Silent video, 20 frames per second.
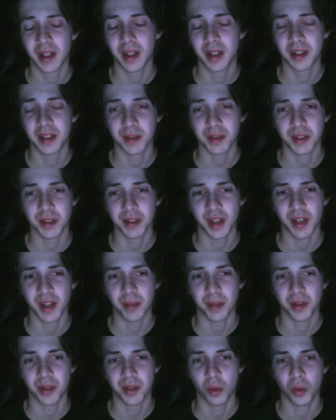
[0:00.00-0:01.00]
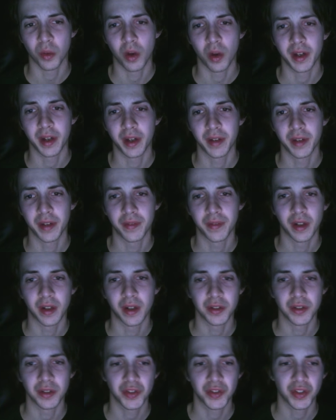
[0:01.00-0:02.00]
Especially in episode 1, you
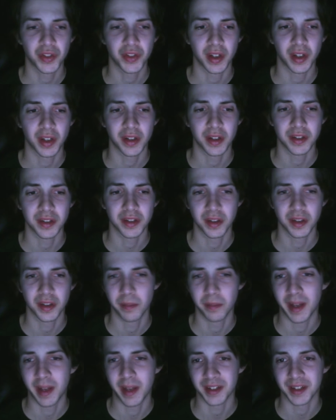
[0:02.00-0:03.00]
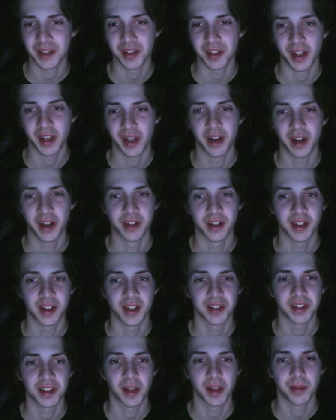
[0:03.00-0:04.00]
felt the menace of the character at
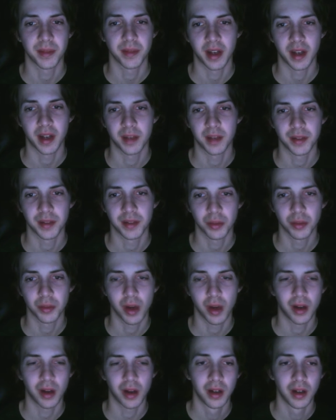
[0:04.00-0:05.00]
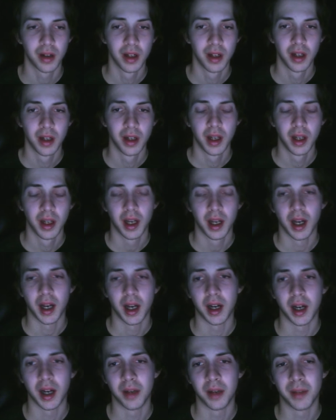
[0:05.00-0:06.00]
the same time as well.
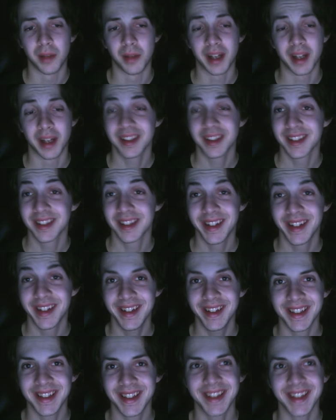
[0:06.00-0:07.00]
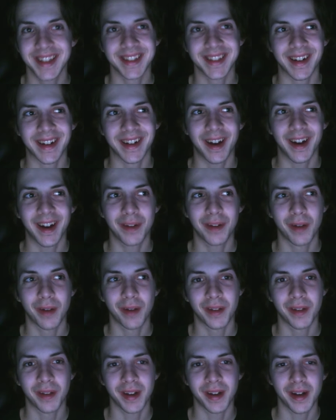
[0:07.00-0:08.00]
And the series did start off
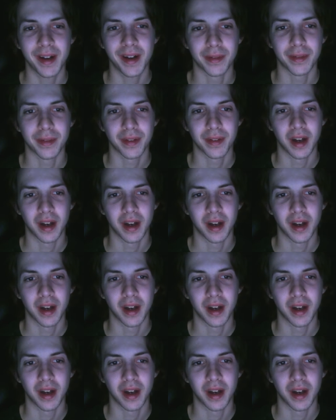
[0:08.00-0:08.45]
well enough.